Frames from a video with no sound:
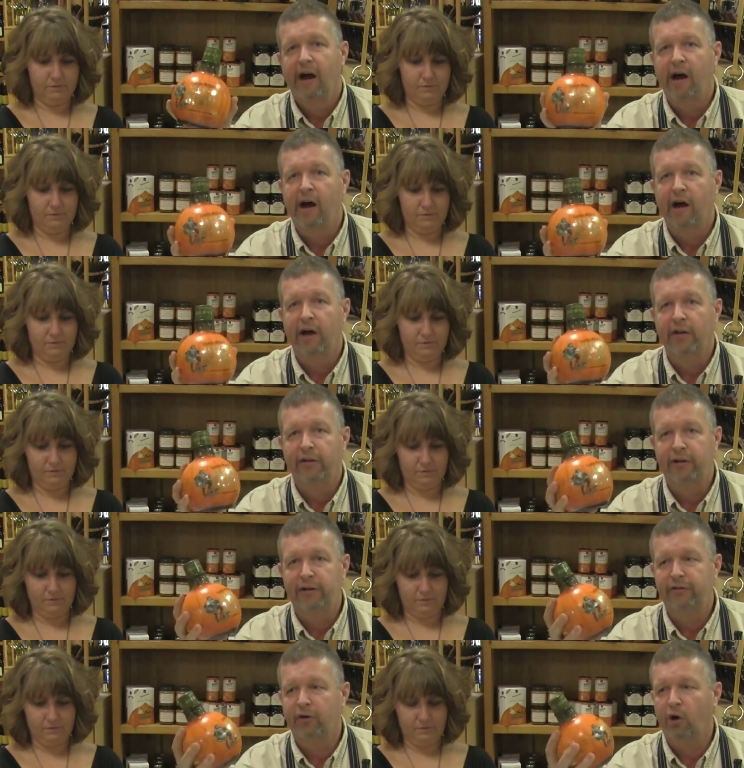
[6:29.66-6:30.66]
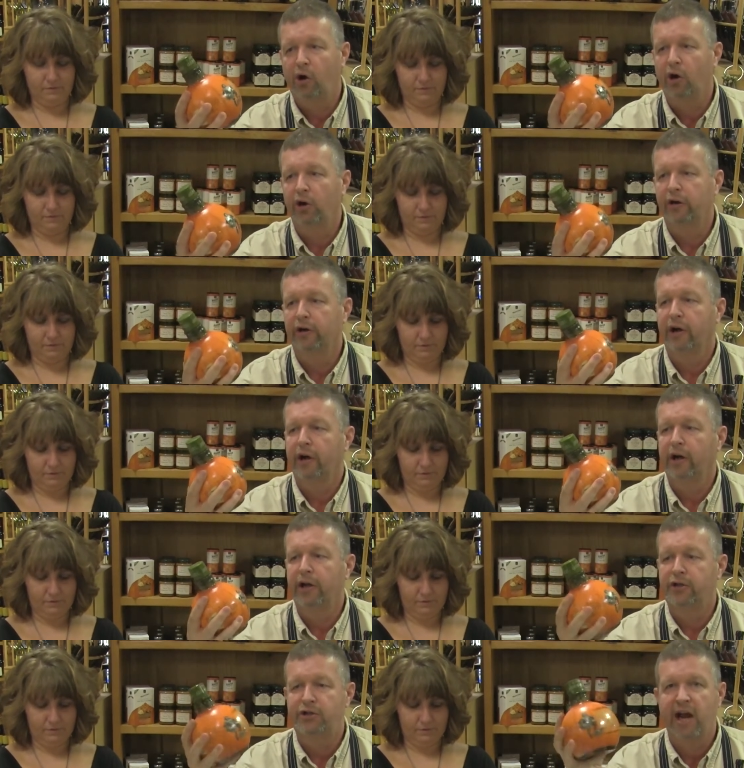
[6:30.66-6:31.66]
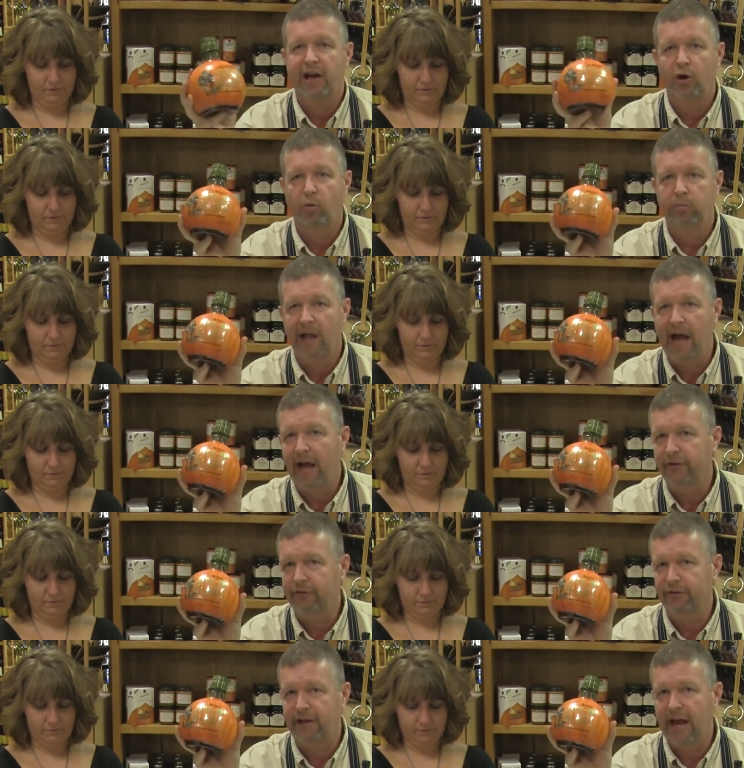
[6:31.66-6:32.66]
Speaker 1: Uh, these are uh, Jack-O'Blasts,